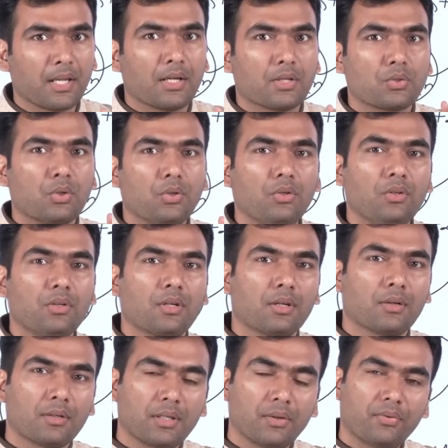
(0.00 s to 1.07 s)
So
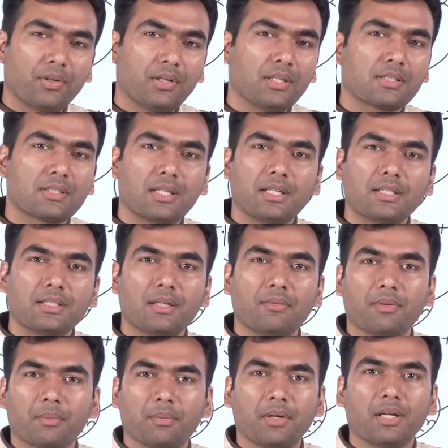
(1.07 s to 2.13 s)
different states have
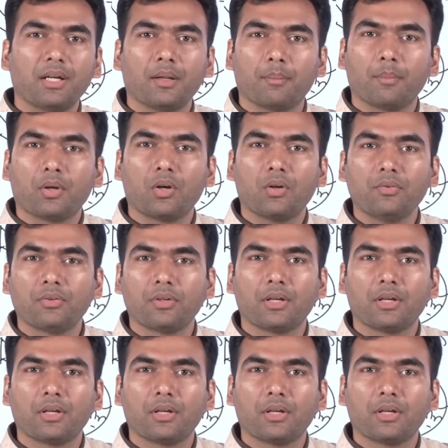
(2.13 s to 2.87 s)
different number of